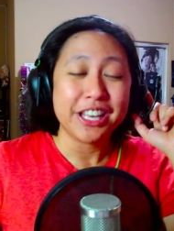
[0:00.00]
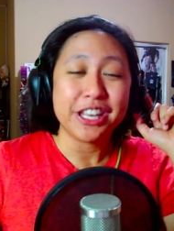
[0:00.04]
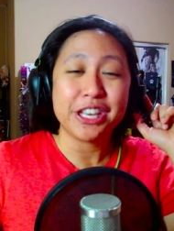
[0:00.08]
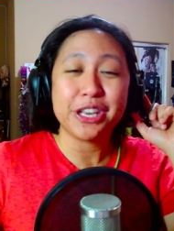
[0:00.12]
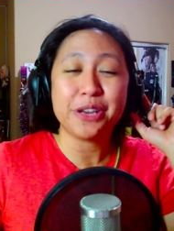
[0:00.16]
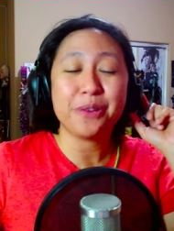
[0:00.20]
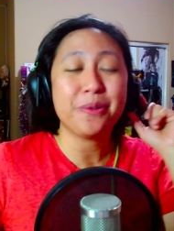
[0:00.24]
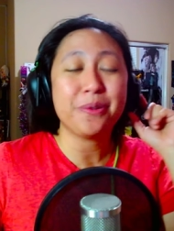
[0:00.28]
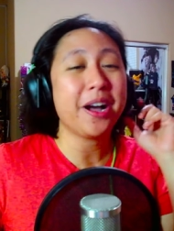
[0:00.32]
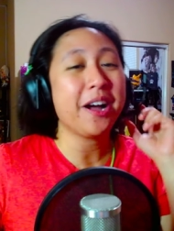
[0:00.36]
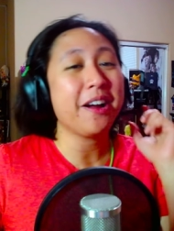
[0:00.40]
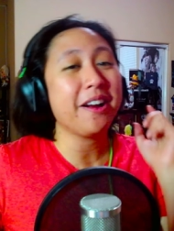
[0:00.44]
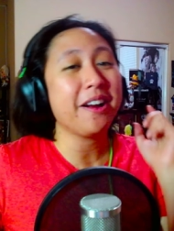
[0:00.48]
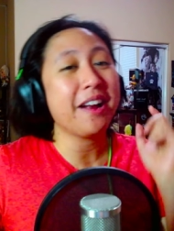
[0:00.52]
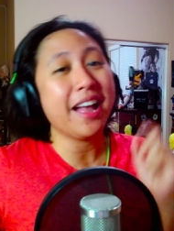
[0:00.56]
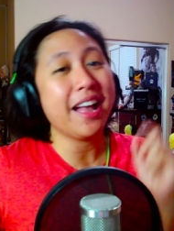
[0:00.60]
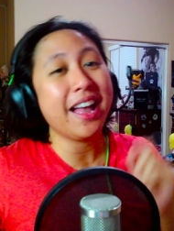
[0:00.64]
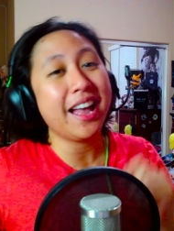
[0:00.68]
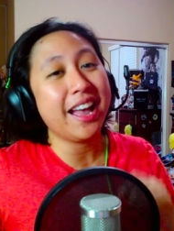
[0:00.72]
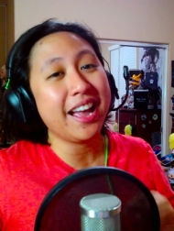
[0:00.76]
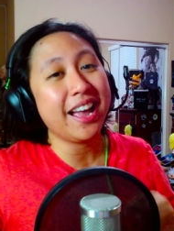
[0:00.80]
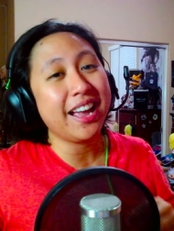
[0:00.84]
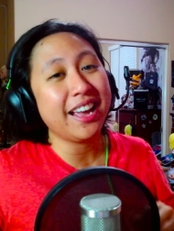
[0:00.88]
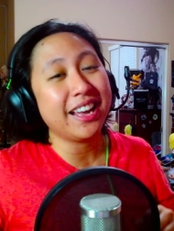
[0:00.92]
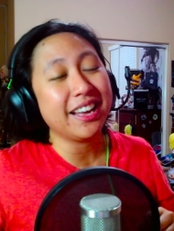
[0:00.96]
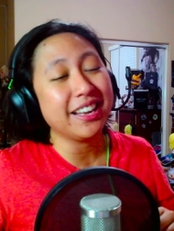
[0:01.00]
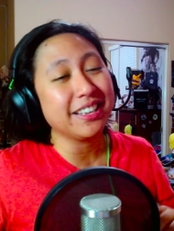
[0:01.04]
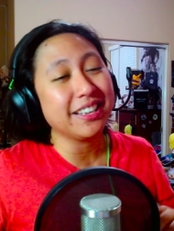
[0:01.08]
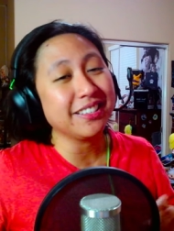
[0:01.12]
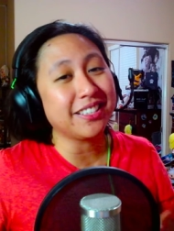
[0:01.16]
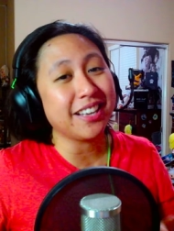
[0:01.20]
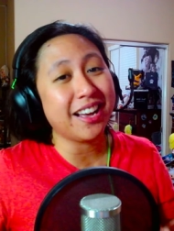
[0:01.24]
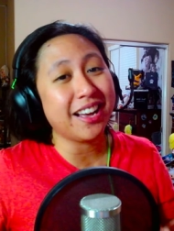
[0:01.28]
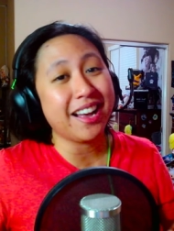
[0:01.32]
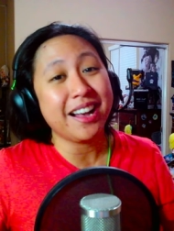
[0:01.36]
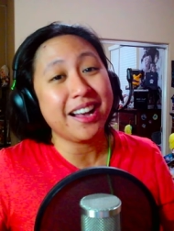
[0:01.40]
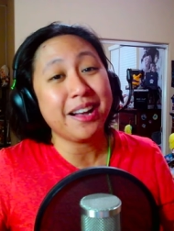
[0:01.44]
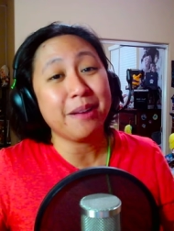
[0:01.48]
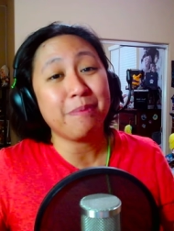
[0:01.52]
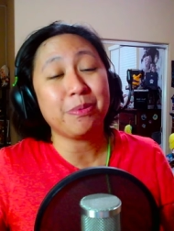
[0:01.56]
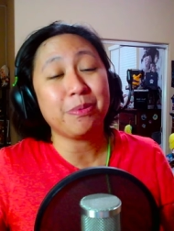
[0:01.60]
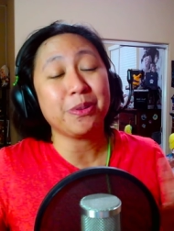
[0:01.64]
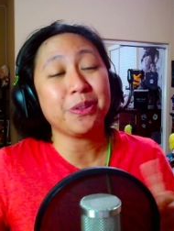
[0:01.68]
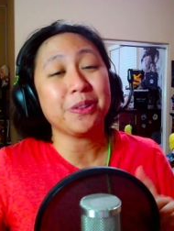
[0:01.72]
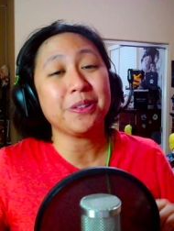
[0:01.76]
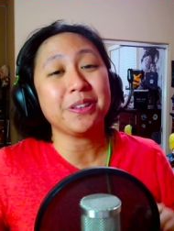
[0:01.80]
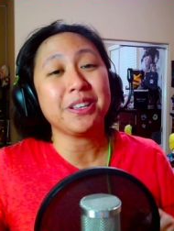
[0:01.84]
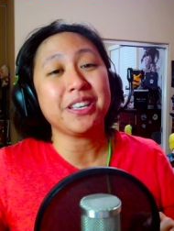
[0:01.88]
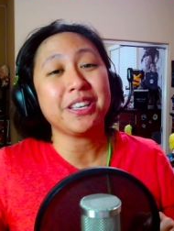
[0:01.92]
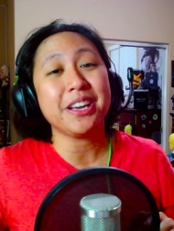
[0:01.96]
you are A
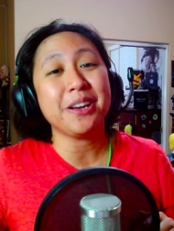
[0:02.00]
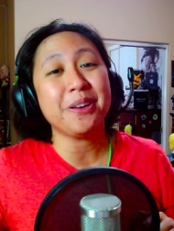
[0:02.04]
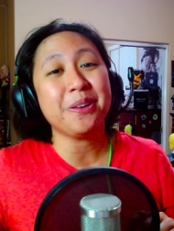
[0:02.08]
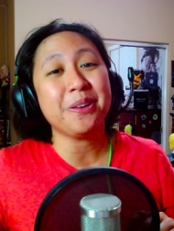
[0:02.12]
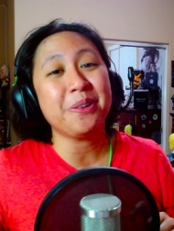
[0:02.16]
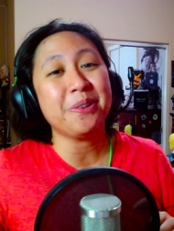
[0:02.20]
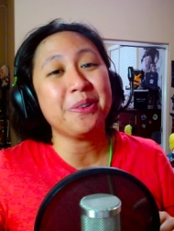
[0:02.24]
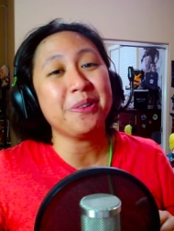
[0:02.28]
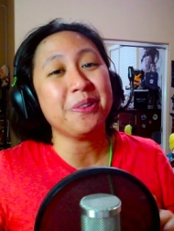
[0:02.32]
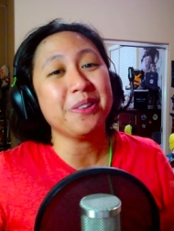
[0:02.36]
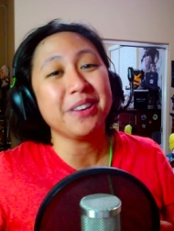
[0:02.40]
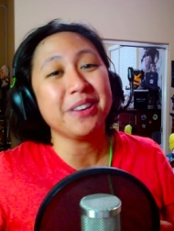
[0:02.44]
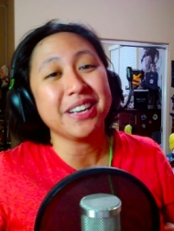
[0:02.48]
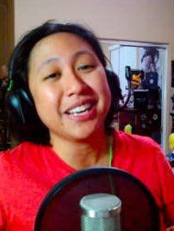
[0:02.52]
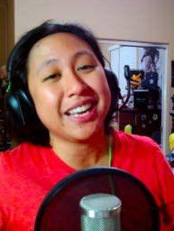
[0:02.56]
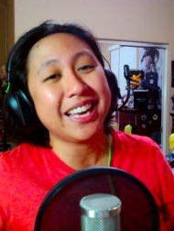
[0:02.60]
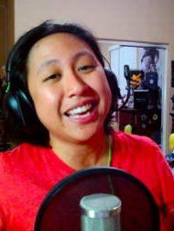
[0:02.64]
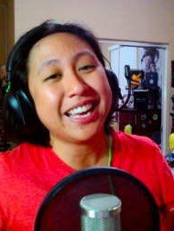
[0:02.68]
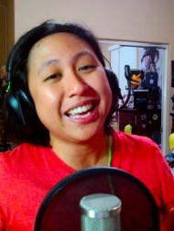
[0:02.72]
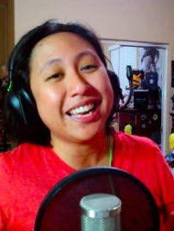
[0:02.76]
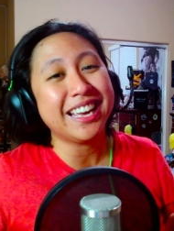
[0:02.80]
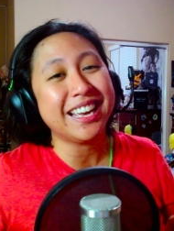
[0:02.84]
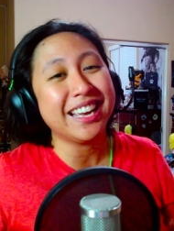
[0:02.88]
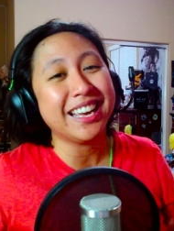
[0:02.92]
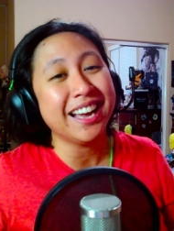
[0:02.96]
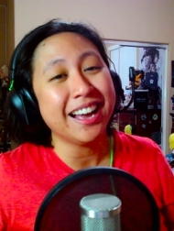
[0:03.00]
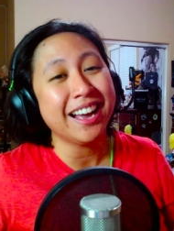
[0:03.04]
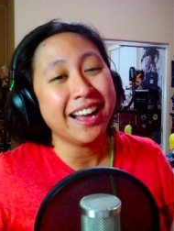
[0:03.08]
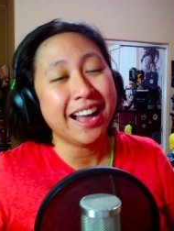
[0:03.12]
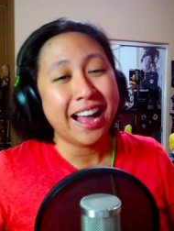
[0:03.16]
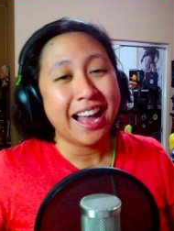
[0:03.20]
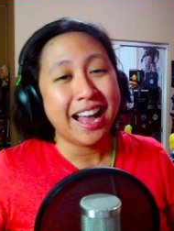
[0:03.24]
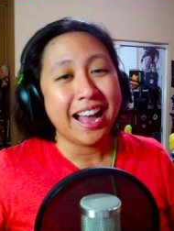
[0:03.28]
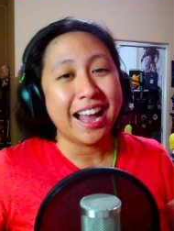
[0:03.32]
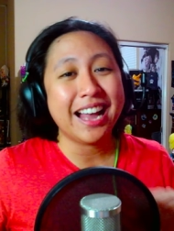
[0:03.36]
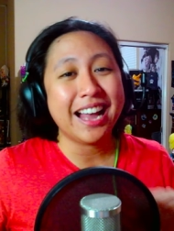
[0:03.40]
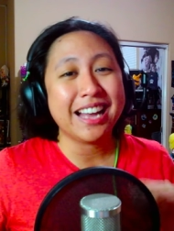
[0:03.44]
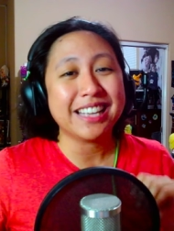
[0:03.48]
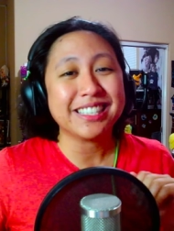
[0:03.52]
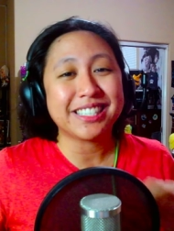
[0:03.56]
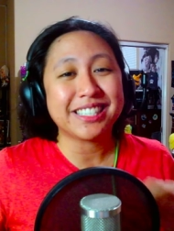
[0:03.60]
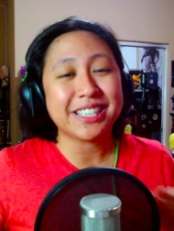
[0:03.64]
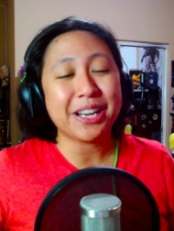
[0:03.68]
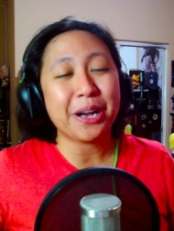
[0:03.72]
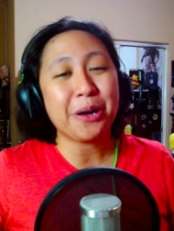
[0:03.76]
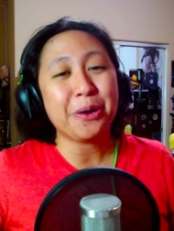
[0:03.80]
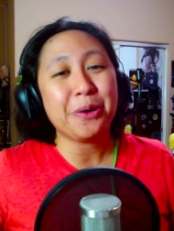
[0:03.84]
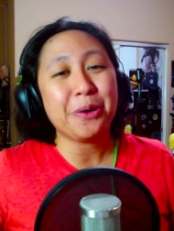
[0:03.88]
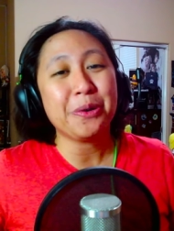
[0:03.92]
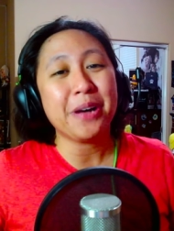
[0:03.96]
W E S
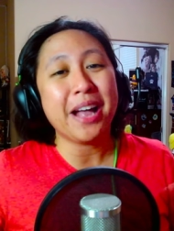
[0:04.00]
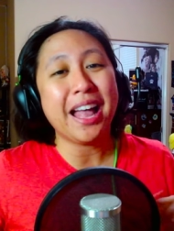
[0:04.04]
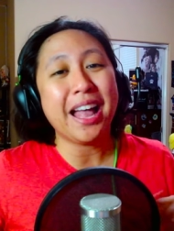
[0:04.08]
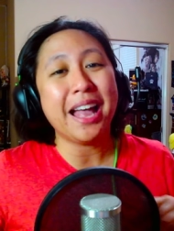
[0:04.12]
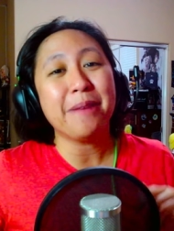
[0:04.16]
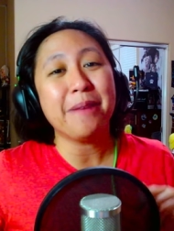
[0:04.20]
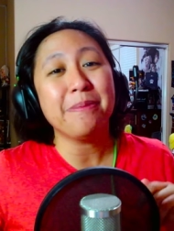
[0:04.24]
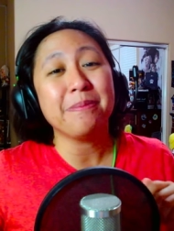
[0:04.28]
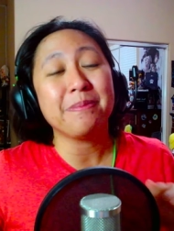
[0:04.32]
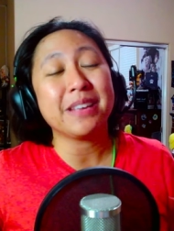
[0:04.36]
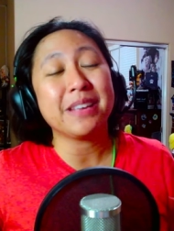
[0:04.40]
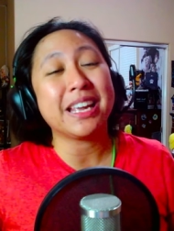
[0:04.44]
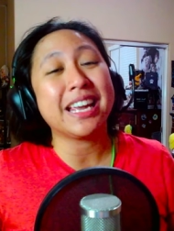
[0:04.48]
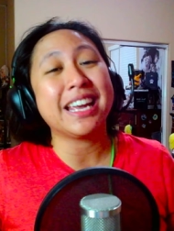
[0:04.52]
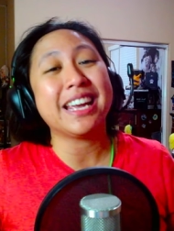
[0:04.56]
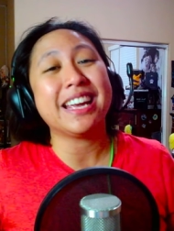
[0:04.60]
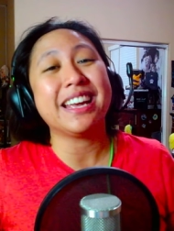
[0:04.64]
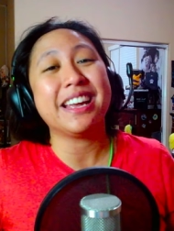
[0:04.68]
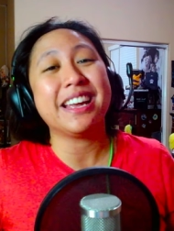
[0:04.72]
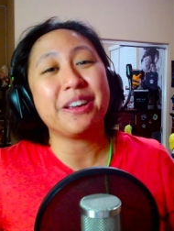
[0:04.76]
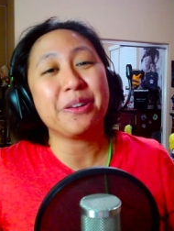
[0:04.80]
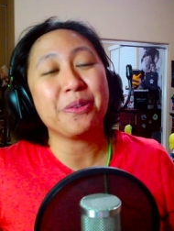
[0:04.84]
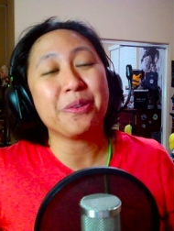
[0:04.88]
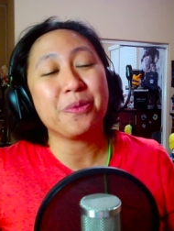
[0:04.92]
O M E.